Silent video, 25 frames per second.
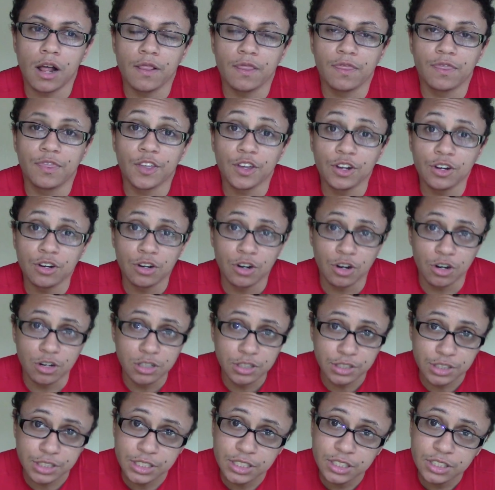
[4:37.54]
The
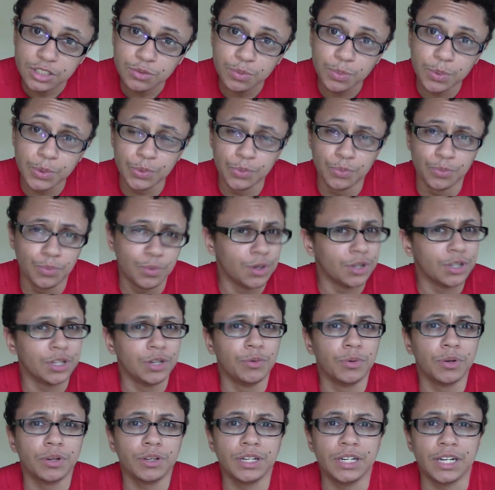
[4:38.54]
nurses were really,
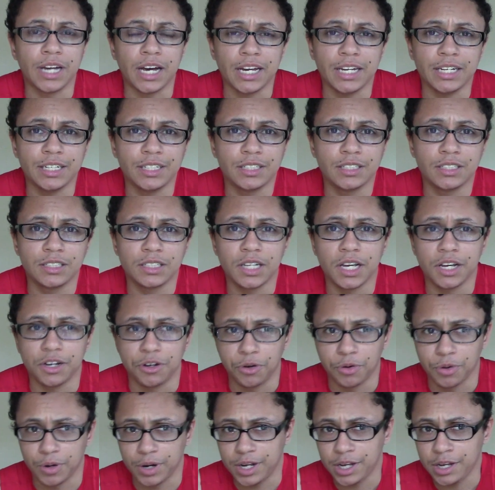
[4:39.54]
really nice and
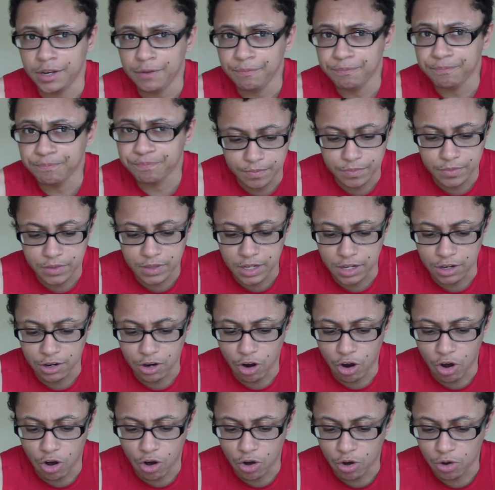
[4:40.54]
great. They
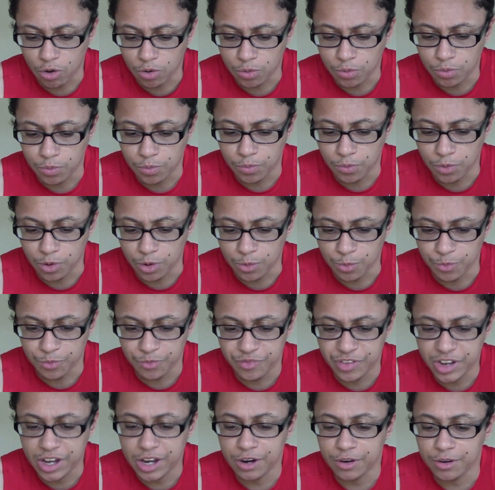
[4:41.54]
all were
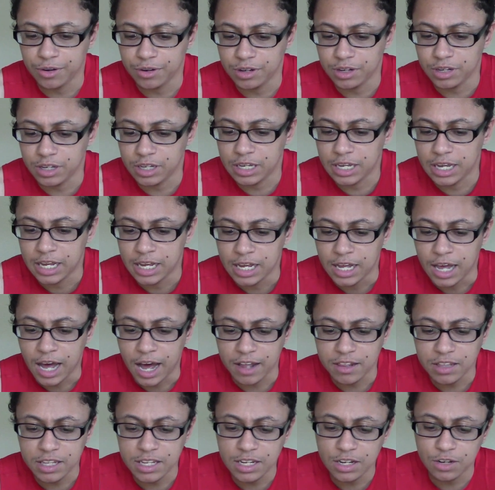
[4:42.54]
very... I
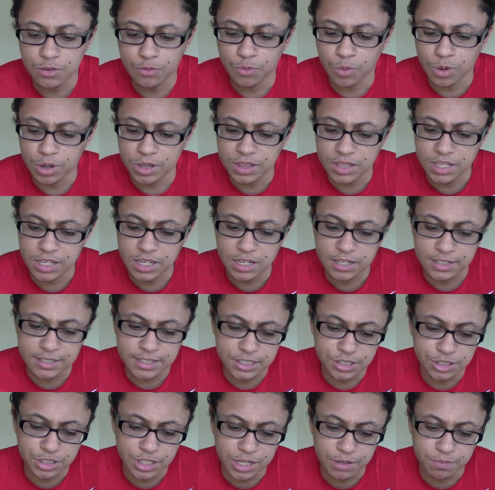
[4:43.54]
think one thing,
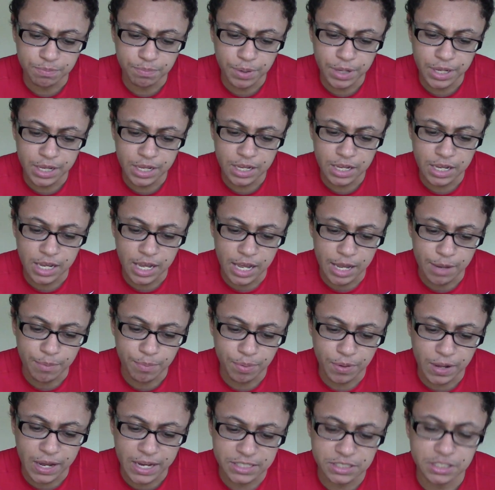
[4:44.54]
just it being a
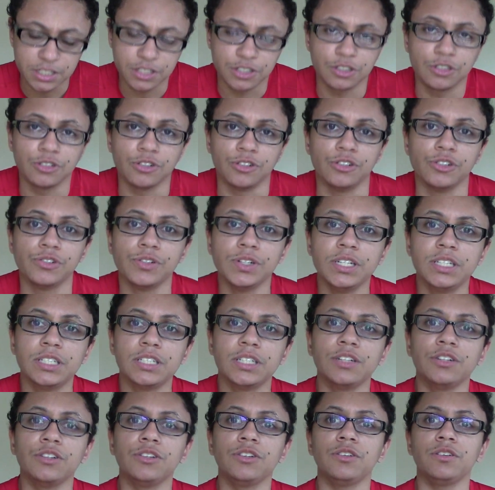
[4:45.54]
plastic surgery
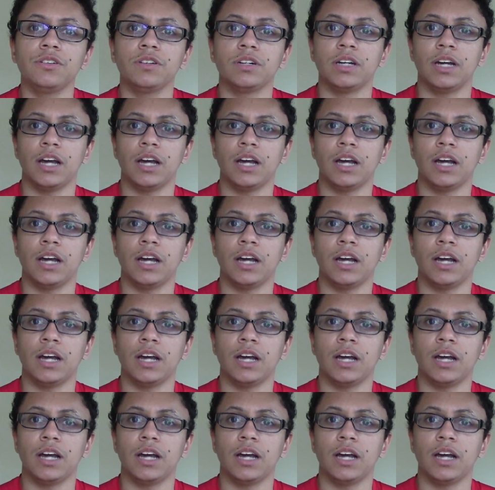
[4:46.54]
center,